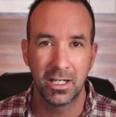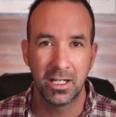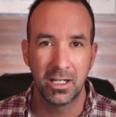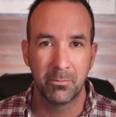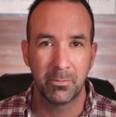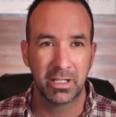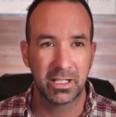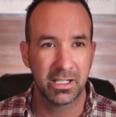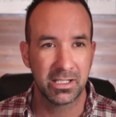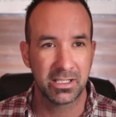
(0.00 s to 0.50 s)

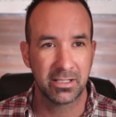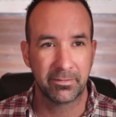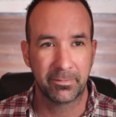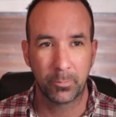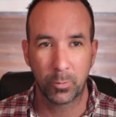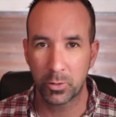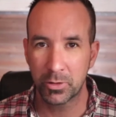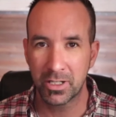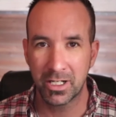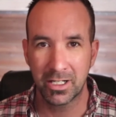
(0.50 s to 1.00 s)
because if
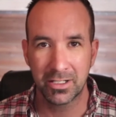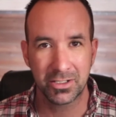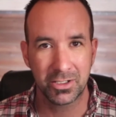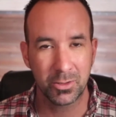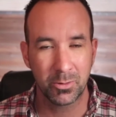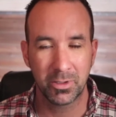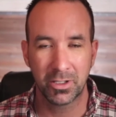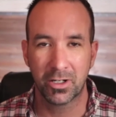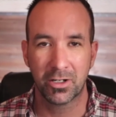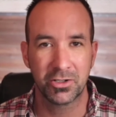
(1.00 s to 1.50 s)
we're not
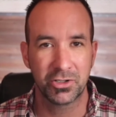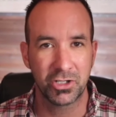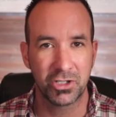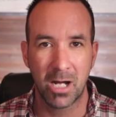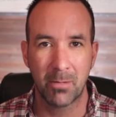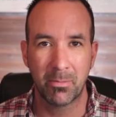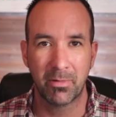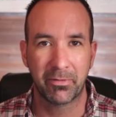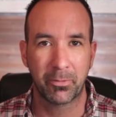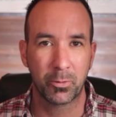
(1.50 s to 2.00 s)
doing our
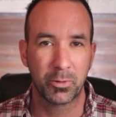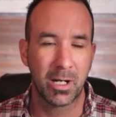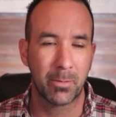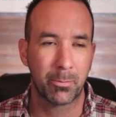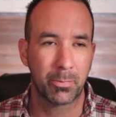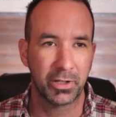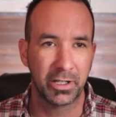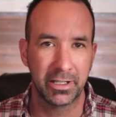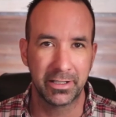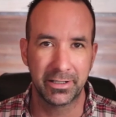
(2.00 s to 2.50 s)
job, if we're not
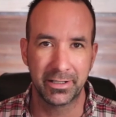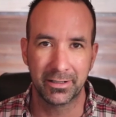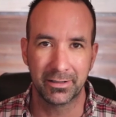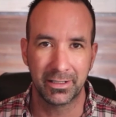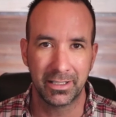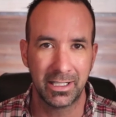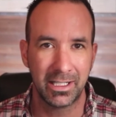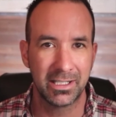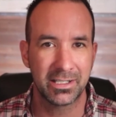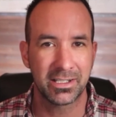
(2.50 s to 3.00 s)
bringing in
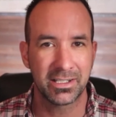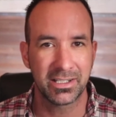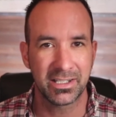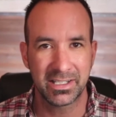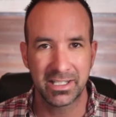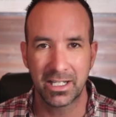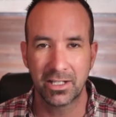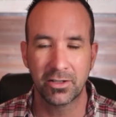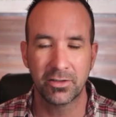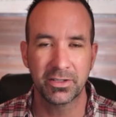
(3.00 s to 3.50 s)
leads and
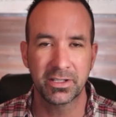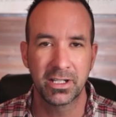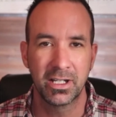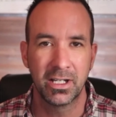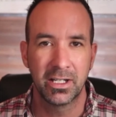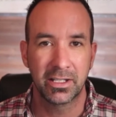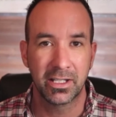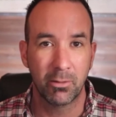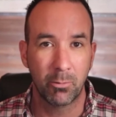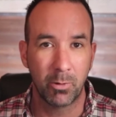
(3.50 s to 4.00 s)
sales,
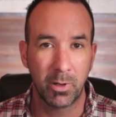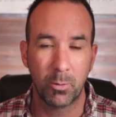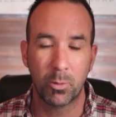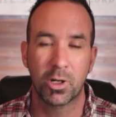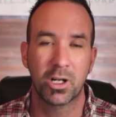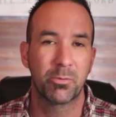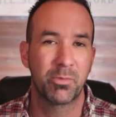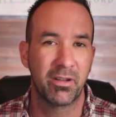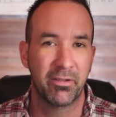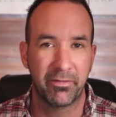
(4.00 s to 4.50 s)
then we
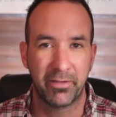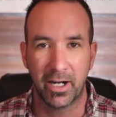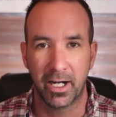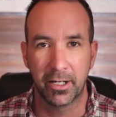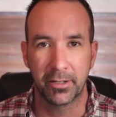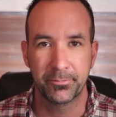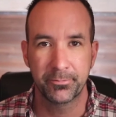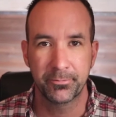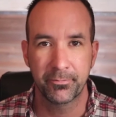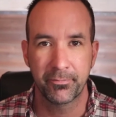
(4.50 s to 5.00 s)
want to be
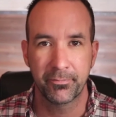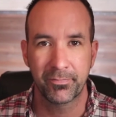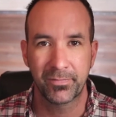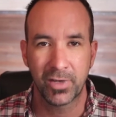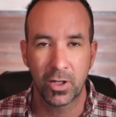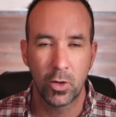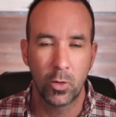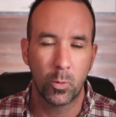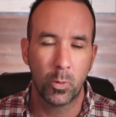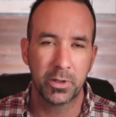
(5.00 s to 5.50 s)
fired.
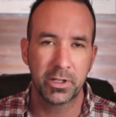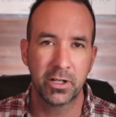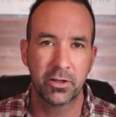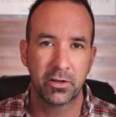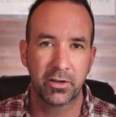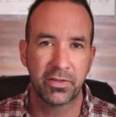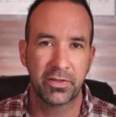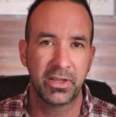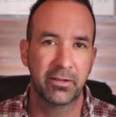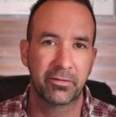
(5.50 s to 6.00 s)
One
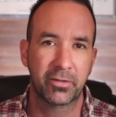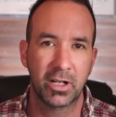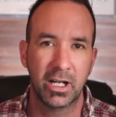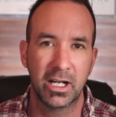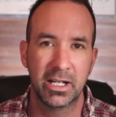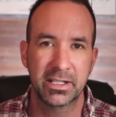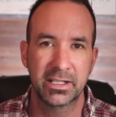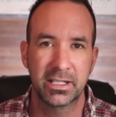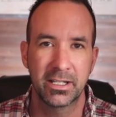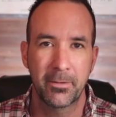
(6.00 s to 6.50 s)
other thing for
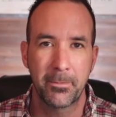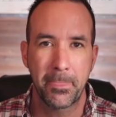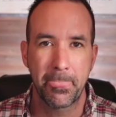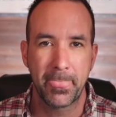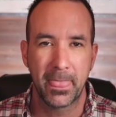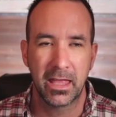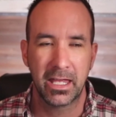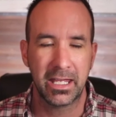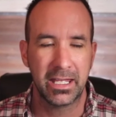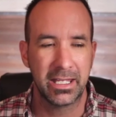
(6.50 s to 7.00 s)
us
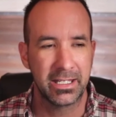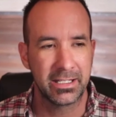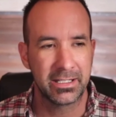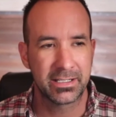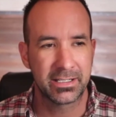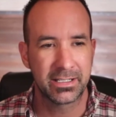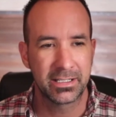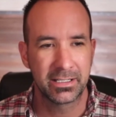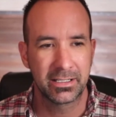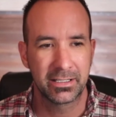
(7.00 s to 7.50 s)

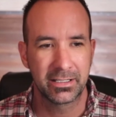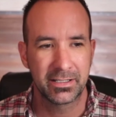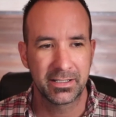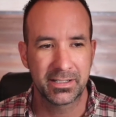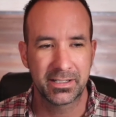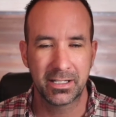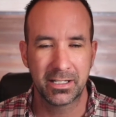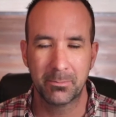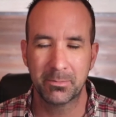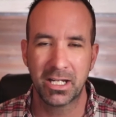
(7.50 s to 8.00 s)
is
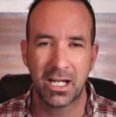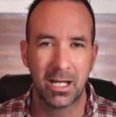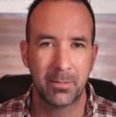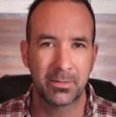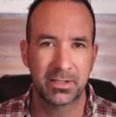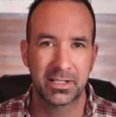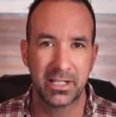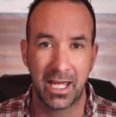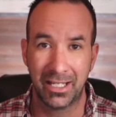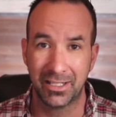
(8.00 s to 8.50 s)

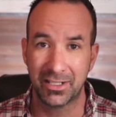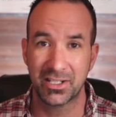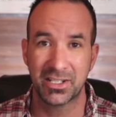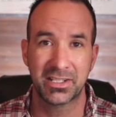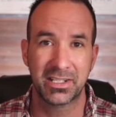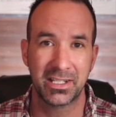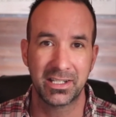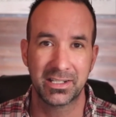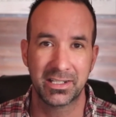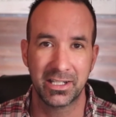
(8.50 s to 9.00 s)
Sometimes
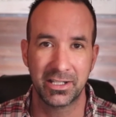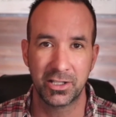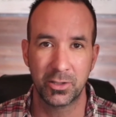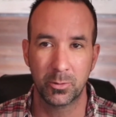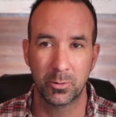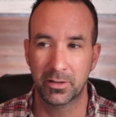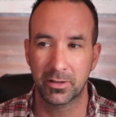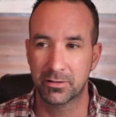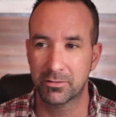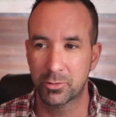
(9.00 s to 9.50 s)
agencies send
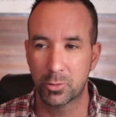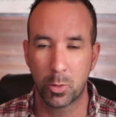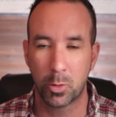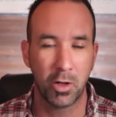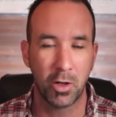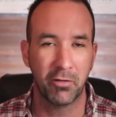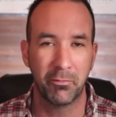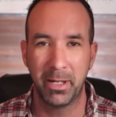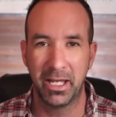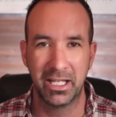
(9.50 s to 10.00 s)
you a
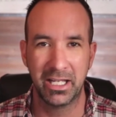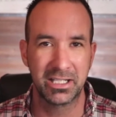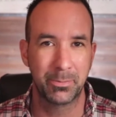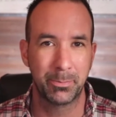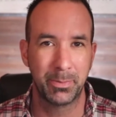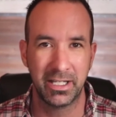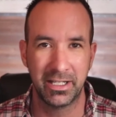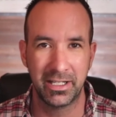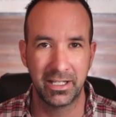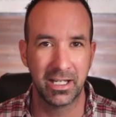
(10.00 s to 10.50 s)
12 page
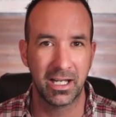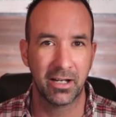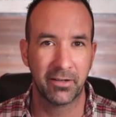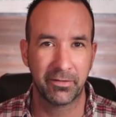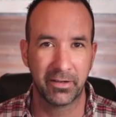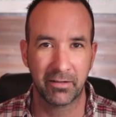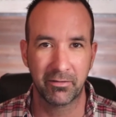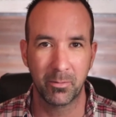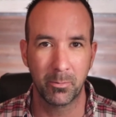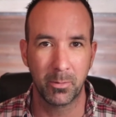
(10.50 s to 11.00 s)

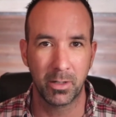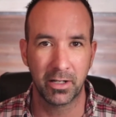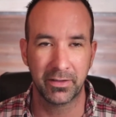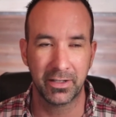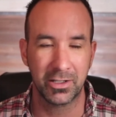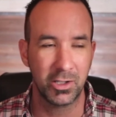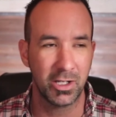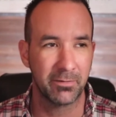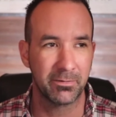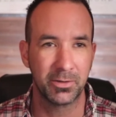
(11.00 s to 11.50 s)
PDF every month
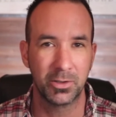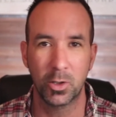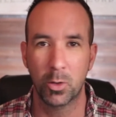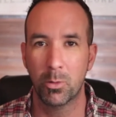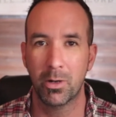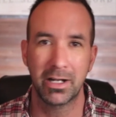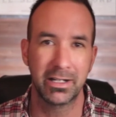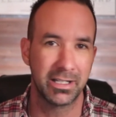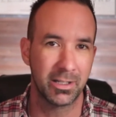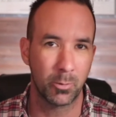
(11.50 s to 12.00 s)
and you have no
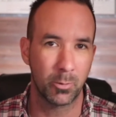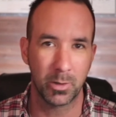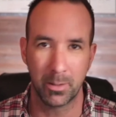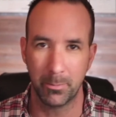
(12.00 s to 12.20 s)
idea what it